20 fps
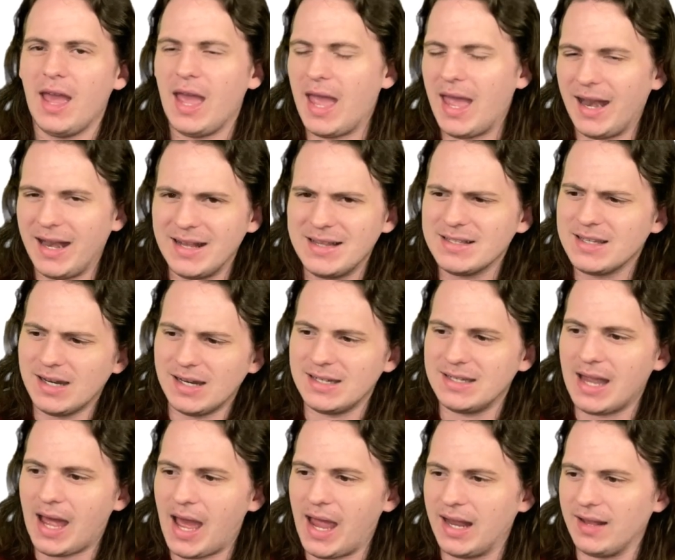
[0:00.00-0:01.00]
and it's gonna
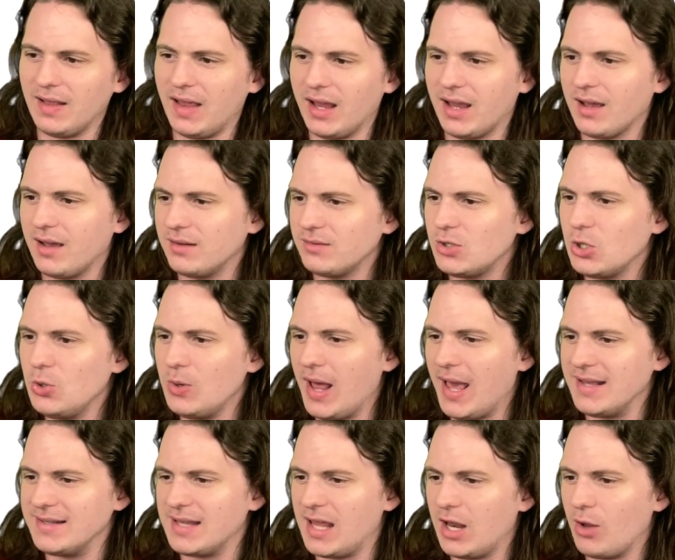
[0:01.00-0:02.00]
die in, like, two
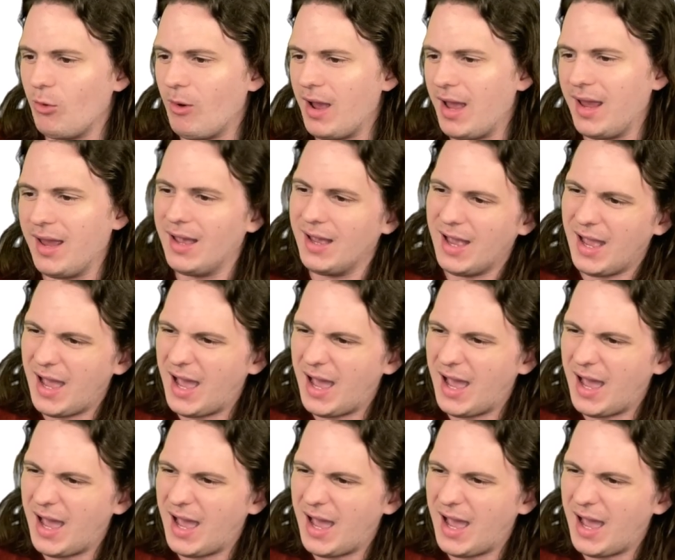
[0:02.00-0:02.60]
days anyway.